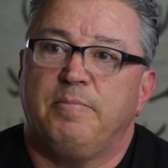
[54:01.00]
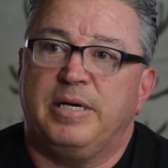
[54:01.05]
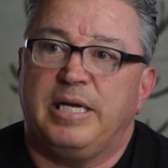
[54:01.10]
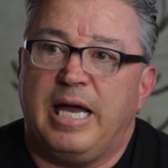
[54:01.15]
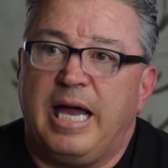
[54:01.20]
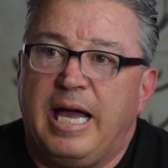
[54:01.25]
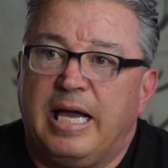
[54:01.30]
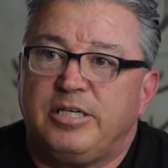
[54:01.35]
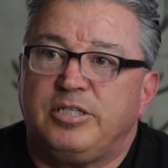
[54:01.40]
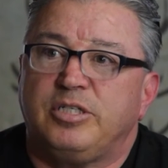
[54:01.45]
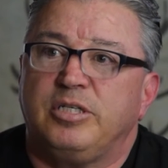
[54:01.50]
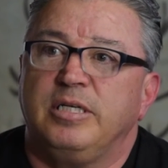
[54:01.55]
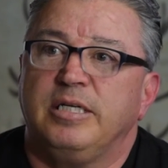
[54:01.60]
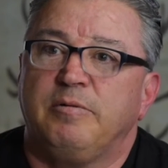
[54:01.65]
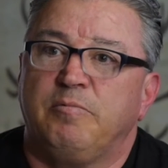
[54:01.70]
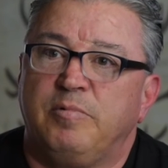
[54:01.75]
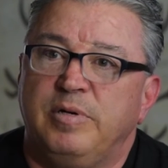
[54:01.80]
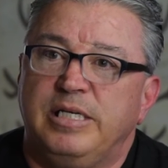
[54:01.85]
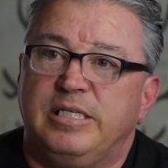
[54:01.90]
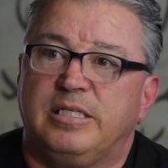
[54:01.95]
actually
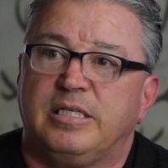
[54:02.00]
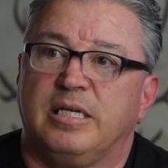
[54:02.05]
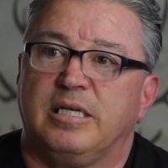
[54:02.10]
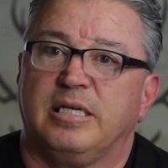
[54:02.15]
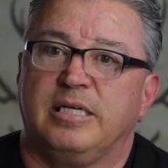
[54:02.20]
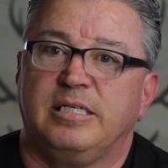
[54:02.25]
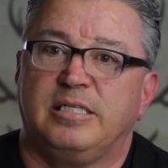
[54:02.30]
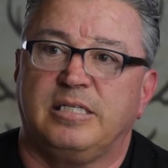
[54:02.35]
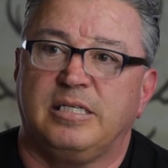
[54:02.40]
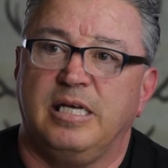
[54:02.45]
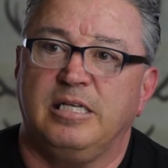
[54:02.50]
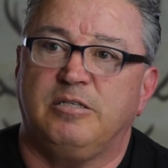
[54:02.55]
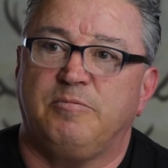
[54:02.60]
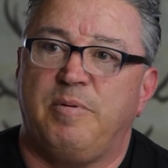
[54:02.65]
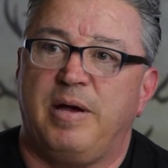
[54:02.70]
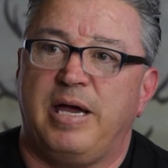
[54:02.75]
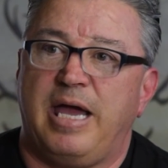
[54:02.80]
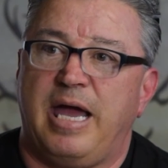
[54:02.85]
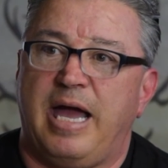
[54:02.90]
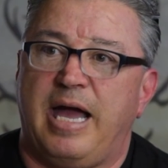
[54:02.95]
recently, since
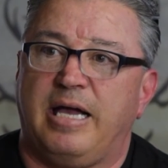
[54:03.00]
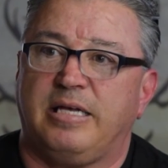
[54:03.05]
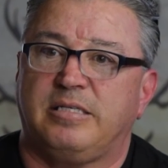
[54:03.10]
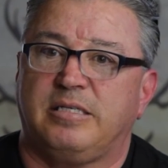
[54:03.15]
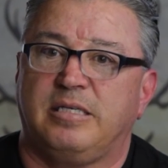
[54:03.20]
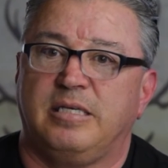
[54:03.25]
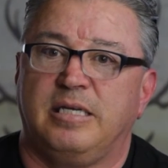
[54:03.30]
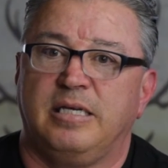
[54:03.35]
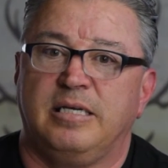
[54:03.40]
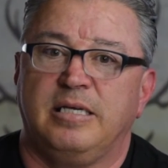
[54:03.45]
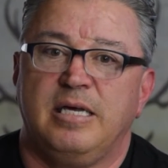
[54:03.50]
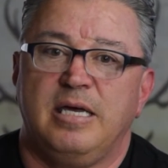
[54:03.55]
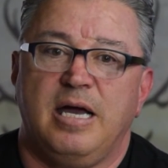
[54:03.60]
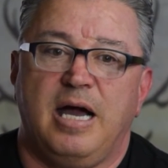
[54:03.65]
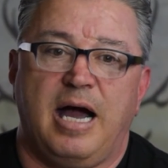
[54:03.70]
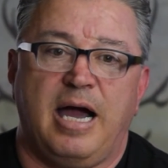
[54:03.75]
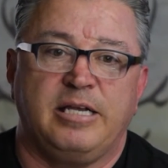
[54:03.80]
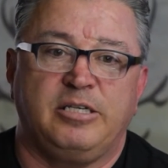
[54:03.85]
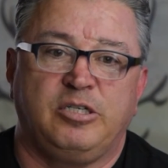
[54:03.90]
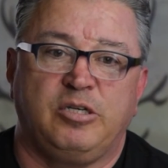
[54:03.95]
my accident,
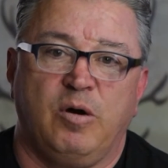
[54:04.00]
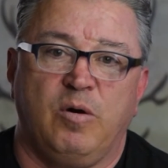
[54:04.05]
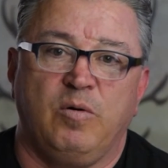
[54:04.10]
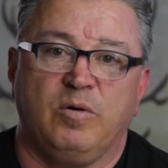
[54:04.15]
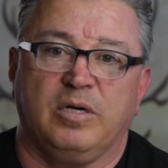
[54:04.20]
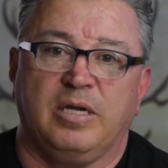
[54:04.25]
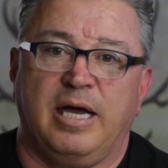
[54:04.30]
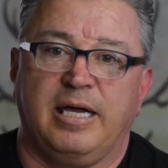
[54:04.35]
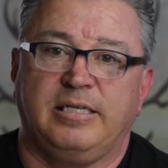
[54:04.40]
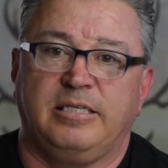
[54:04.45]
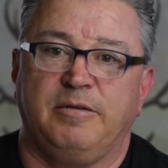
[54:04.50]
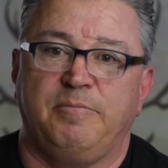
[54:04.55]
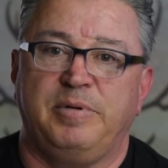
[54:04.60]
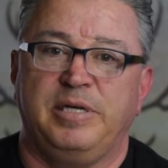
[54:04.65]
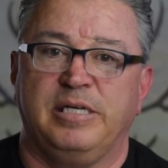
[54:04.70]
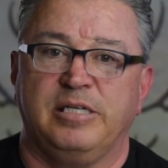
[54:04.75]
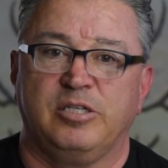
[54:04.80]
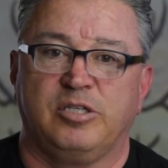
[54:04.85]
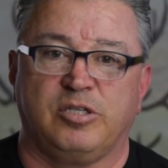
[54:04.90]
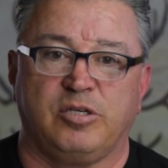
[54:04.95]
I don't like to
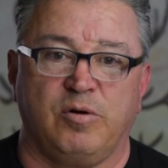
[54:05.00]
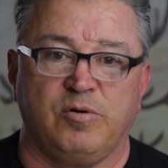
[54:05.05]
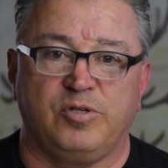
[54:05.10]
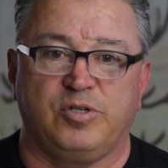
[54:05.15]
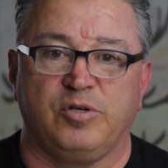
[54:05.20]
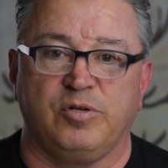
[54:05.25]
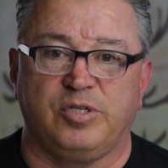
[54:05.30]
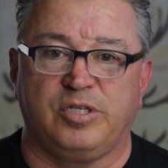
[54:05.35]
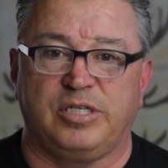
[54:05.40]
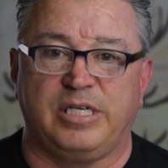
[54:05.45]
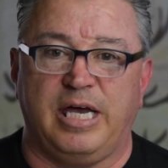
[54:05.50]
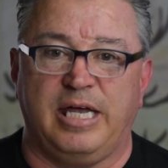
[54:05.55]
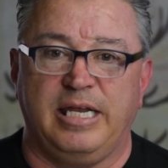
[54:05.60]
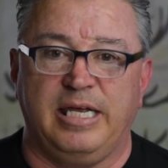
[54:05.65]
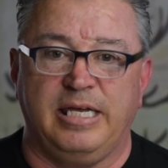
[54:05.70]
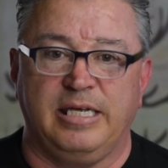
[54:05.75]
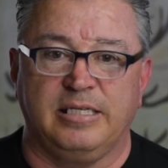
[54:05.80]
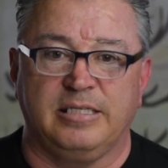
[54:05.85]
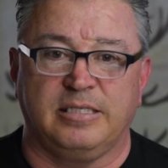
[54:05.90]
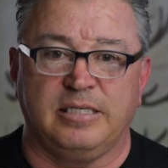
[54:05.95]
be in social
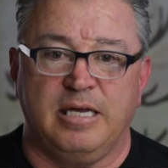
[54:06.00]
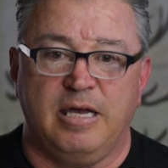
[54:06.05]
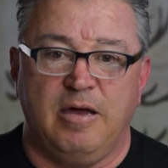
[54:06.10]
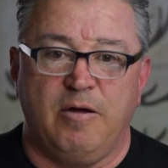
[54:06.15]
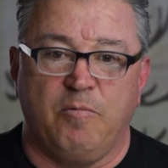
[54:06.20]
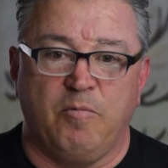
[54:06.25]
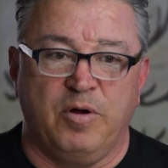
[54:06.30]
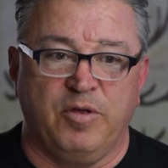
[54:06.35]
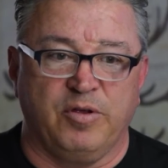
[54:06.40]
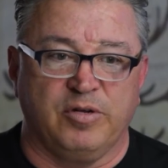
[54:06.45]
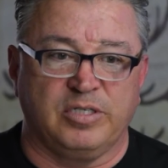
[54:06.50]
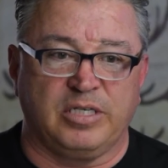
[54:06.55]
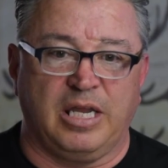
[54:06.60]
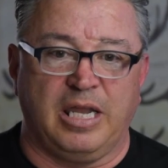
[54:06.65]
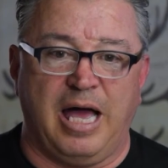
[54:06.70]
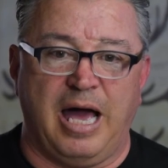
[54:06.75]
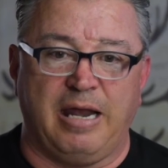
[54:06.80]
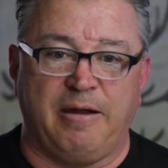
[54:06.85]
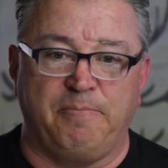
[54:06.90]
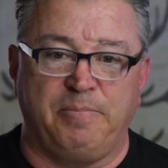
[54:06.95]
settings where there's a
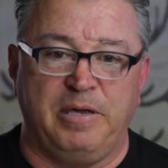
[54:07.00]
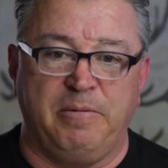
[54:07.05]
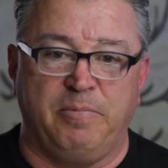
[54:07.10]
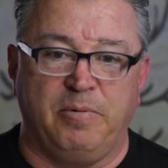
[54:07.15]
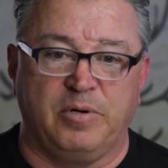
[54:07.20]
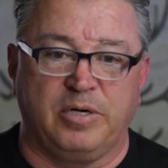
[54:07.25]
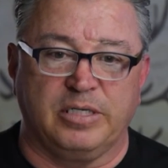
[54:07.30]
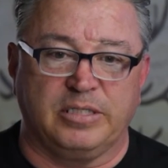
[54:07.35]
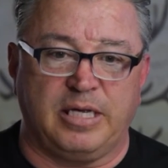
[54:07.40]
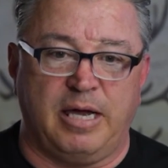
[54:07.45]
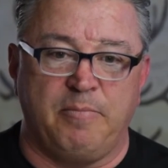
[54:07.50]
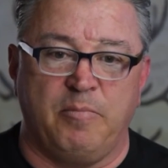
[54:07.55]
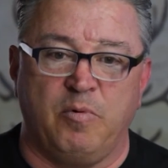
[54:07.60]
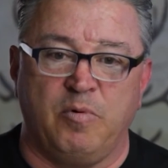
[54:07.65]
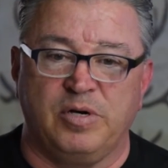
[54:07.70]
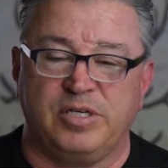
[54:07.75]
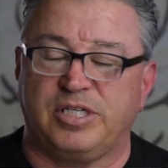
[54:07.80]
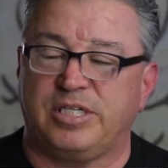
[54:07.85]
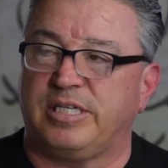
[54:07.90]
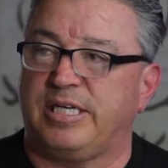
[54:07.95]
lot of people because I'm
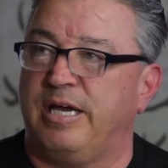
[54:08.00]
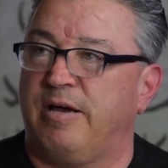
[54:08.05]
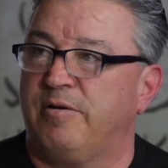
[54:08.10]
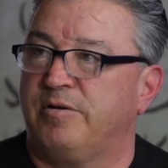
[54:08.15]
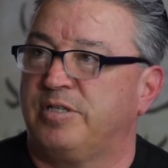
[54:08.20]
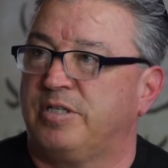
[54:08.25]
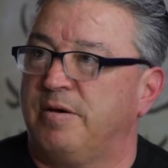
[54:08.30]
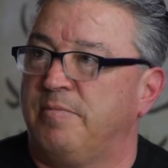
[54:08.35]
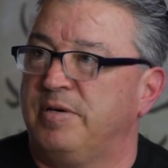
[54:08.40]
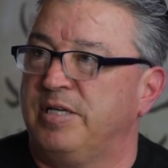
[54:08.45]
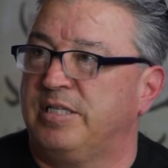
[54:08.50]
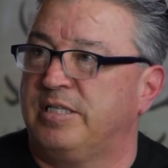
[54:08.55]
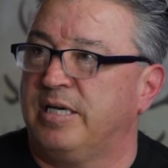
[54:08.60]
always scared somebody's